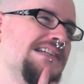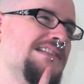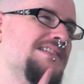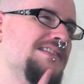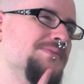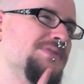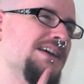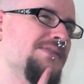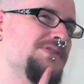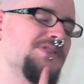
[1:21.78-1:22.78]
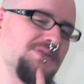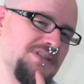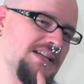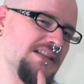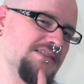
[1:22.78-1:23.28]
seems ever so
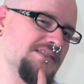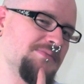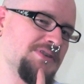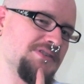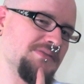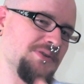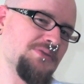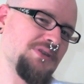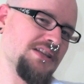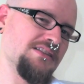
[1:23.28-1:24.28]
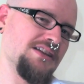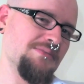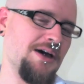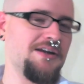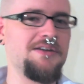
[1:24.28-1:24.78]
slightly suspicious when you really
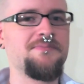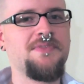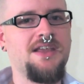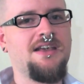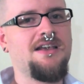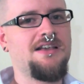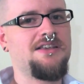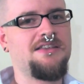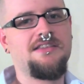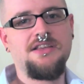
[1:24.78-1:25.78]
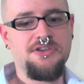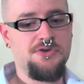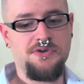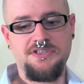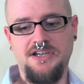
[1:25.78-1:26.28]
think about it.
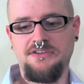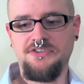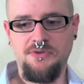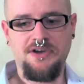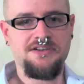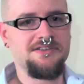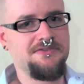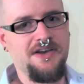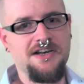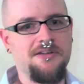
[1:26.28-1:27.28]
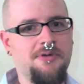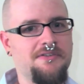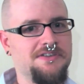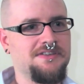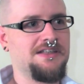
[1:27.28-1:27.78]
Your entire squad is divided up
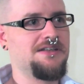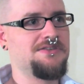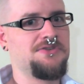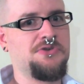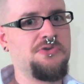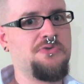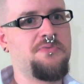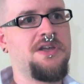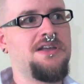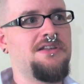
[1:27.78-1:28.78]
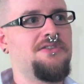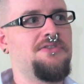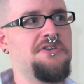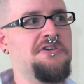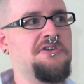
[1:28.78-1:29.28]
obviously into
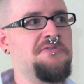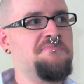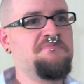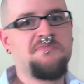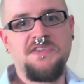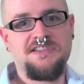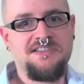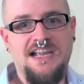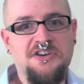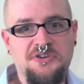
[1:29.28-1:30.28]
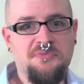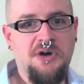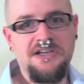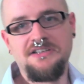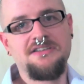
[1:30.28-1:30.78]
the standard
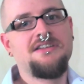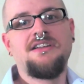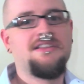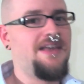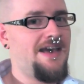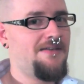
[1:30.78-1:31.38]
one, the